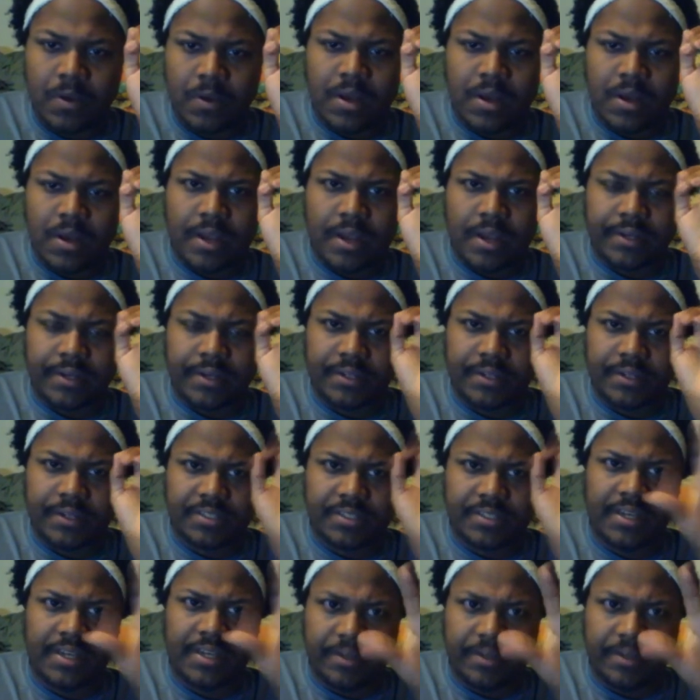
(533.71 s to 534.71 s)
I
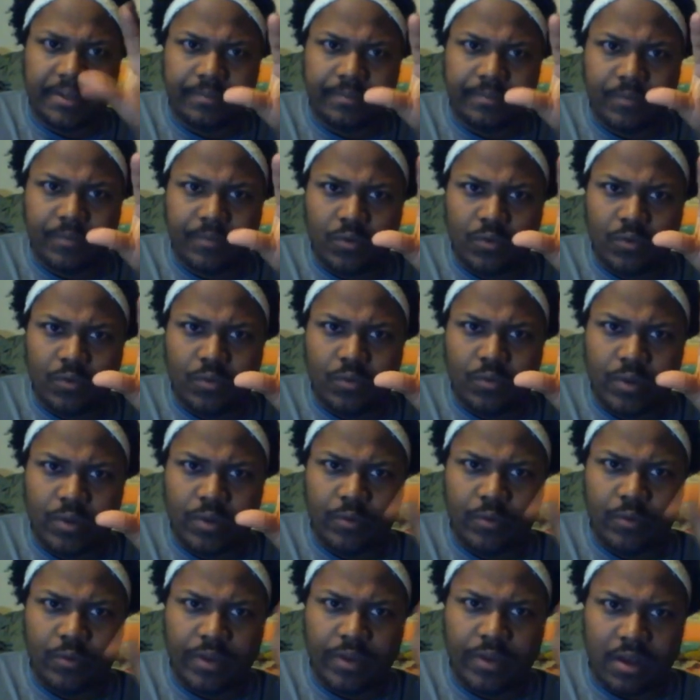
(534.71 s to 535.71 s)
see it when
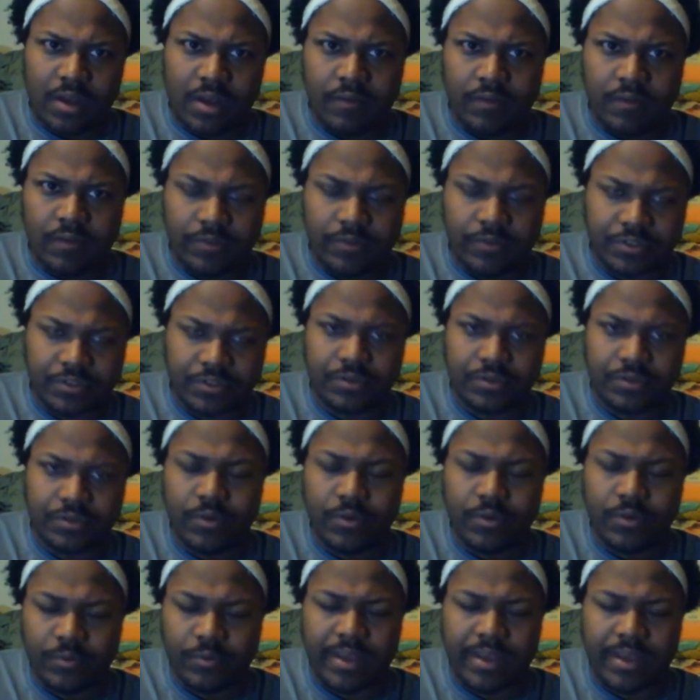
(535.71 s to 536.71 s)
we
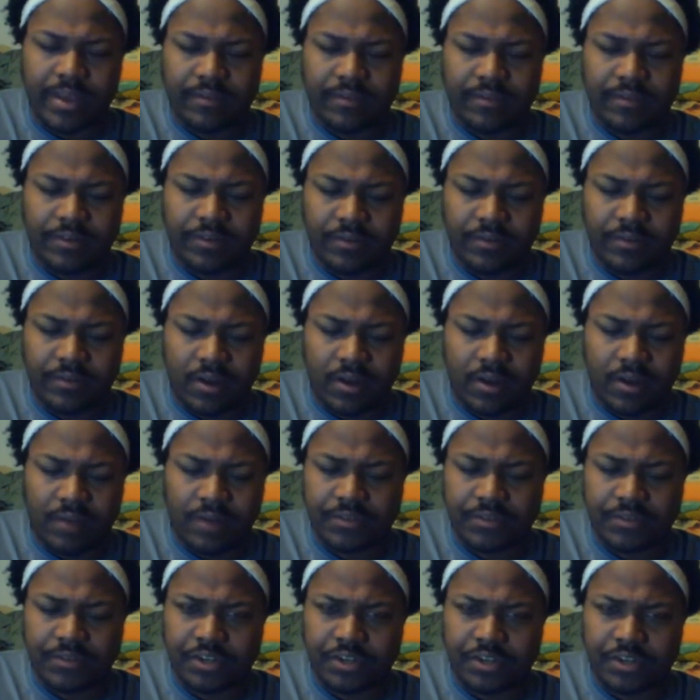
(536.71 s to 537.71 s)
have
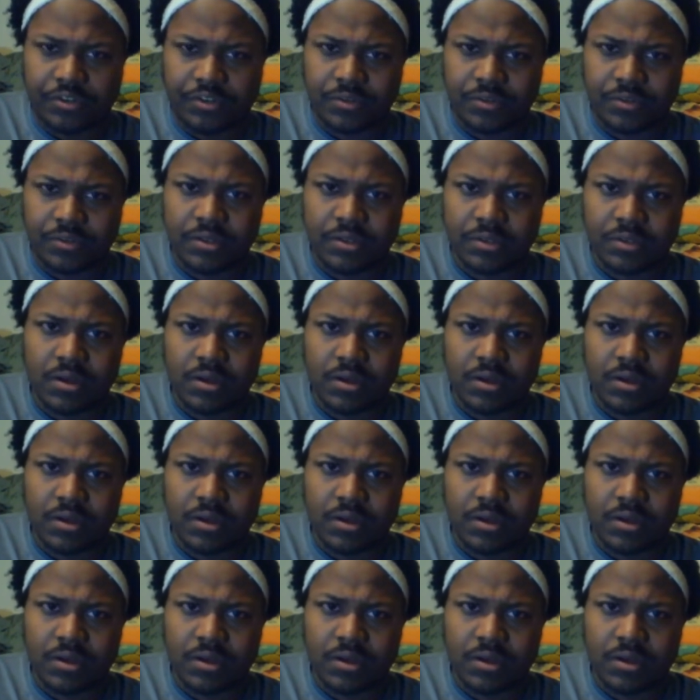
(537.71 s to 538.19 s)
conversations.